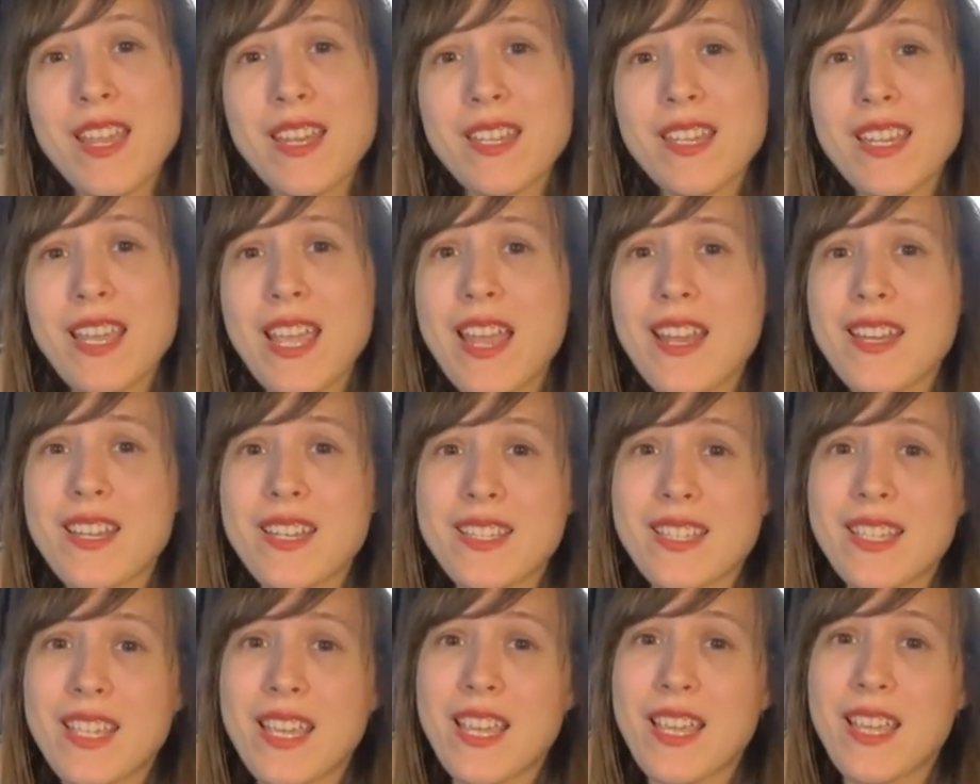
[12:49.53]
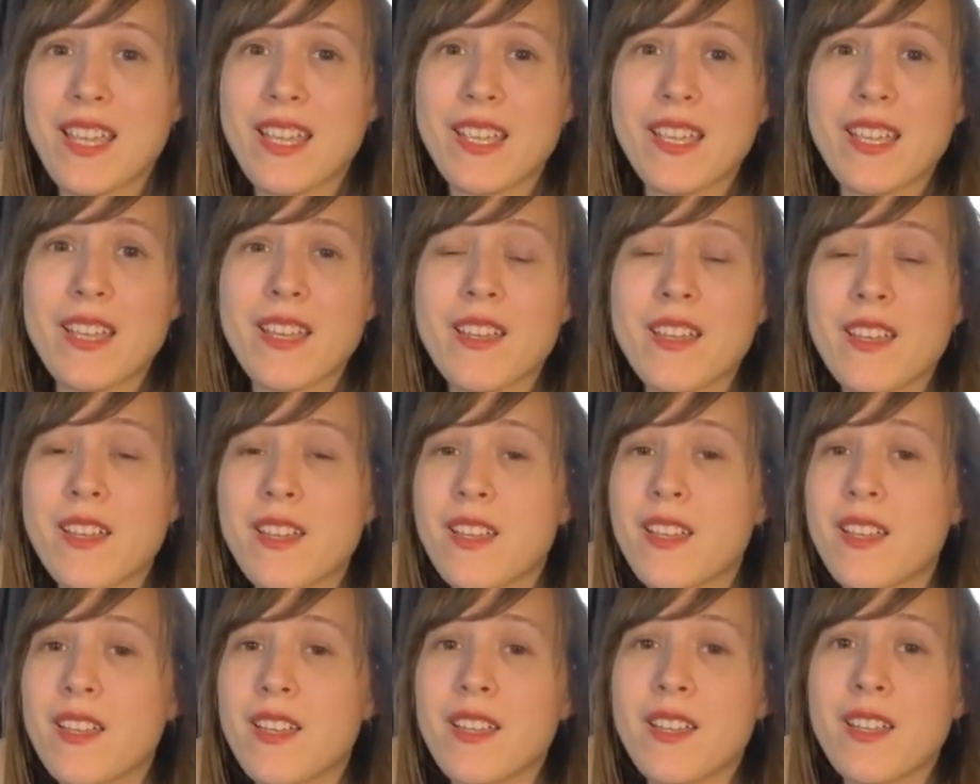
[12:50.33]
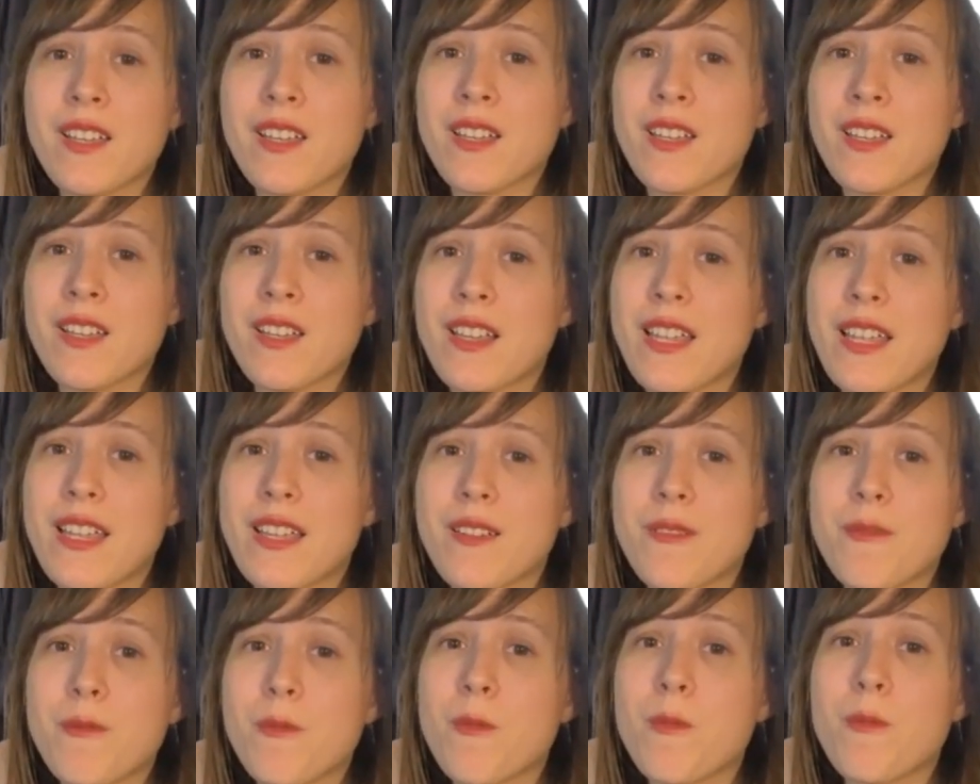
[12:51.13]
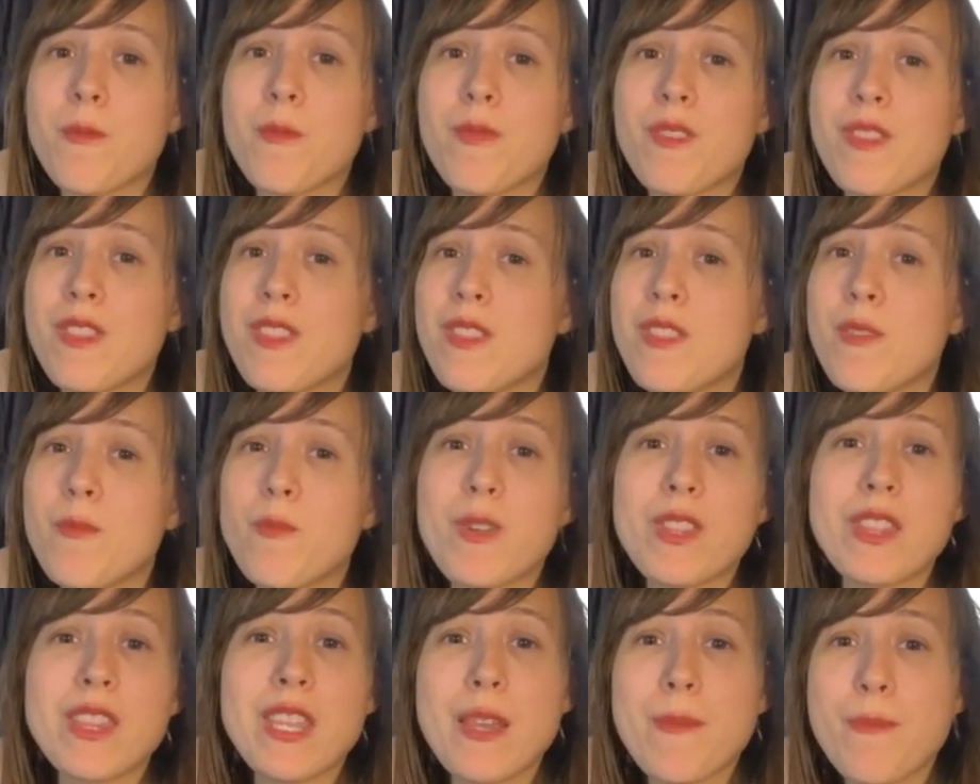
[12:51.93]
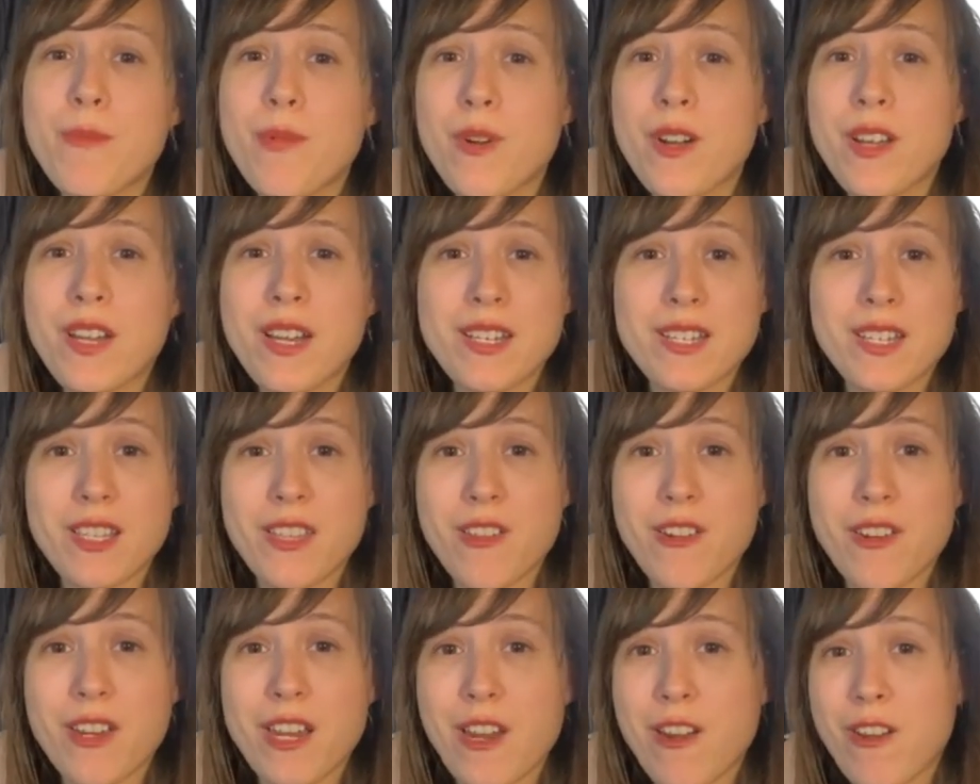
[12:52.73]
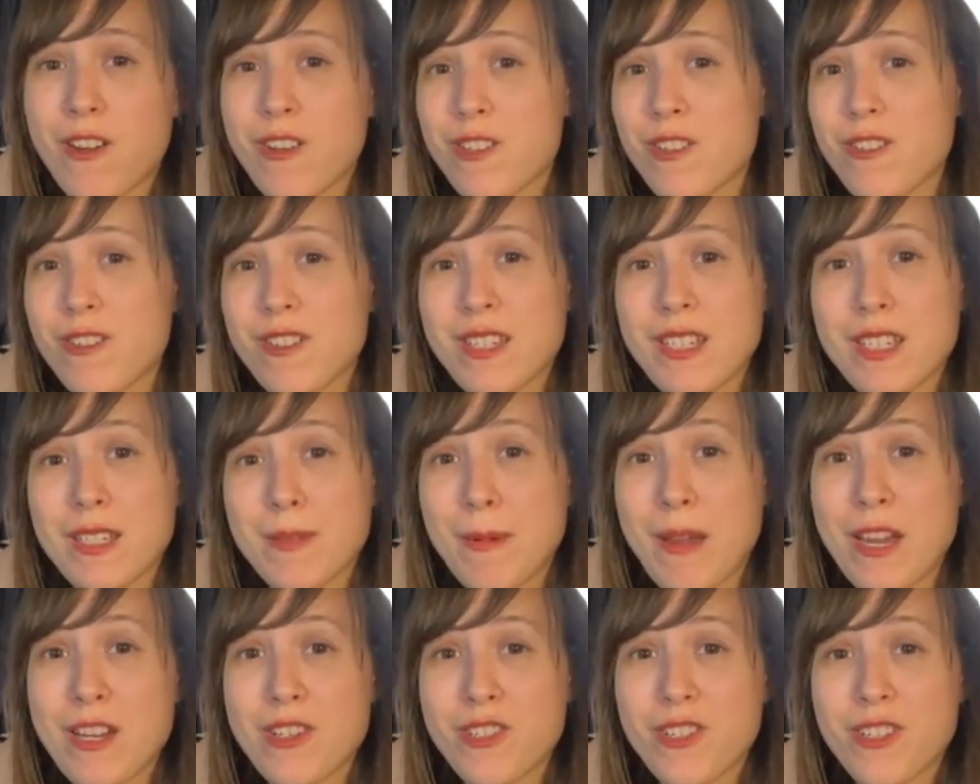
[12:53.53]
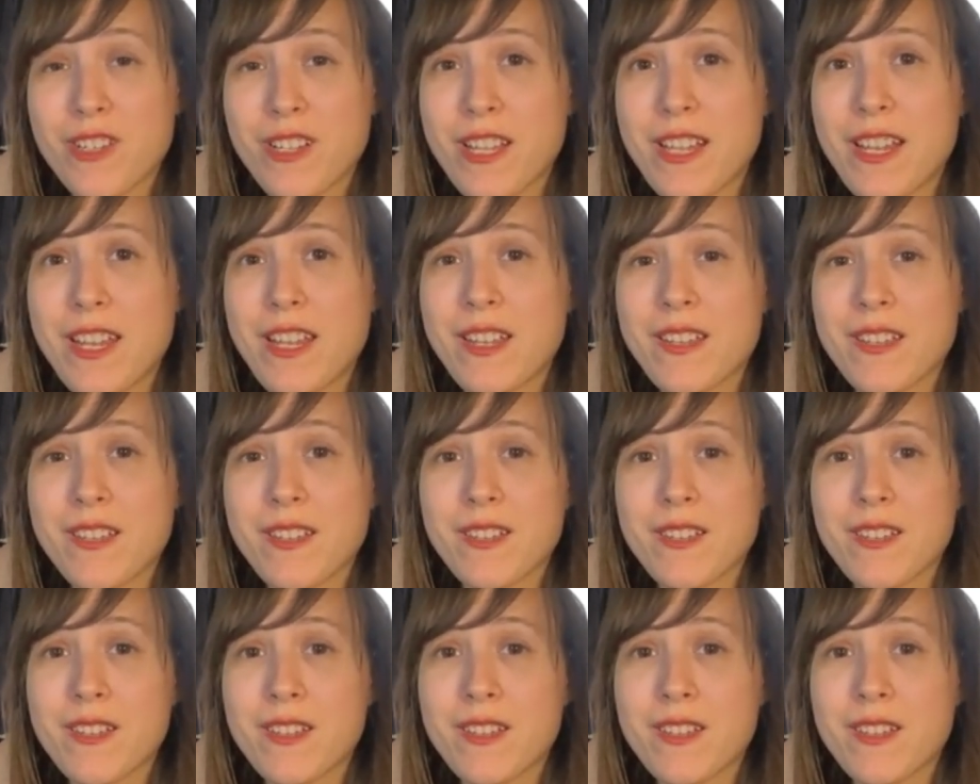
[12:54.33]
and Candace King, like, what they put into their characters especially.